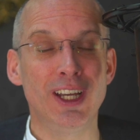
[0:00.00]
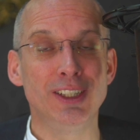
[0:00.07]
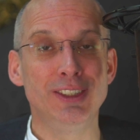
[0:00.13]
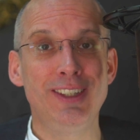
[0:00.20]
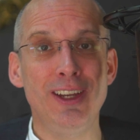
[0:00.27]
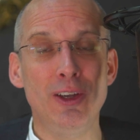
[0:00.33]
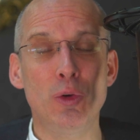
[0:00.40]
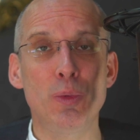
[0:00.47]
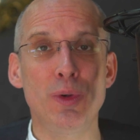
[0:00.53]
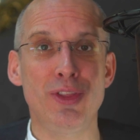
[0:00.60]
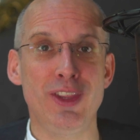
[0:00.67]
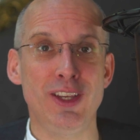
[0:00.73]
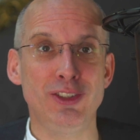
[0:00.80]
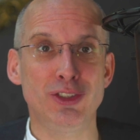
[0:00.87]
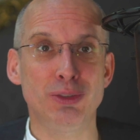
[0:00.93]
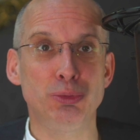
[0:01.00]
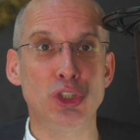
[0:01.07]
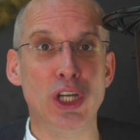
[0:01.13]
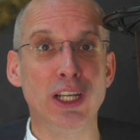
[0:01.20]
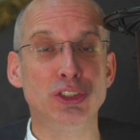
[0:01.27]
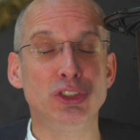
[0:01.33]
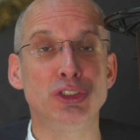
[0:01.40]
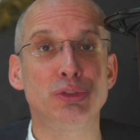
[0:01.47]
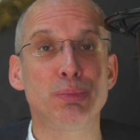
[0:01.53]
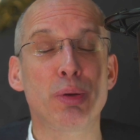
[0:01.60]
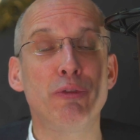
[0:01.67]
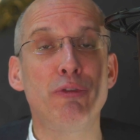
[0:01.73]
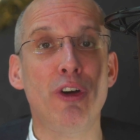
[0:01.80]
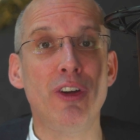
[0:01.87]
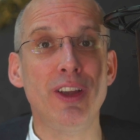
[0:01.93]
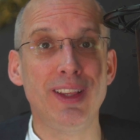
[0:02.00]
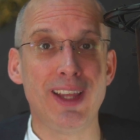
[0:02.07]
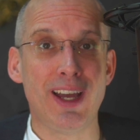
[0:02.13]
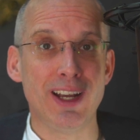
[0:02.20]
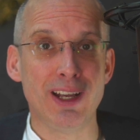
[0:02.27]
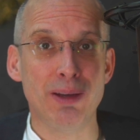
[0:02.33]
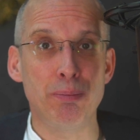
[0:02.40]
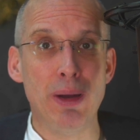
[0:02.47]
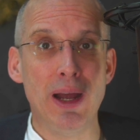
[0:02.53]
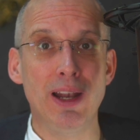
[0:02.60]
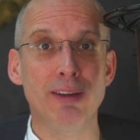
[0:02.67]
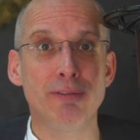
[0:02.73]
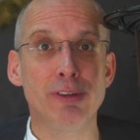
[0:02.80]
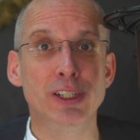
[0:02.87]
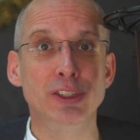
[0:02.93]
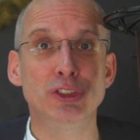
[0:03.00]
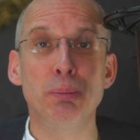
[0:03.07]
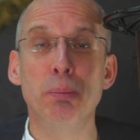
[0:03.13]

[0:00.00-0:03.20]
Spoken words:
deal with these objections, provide that compelling reason,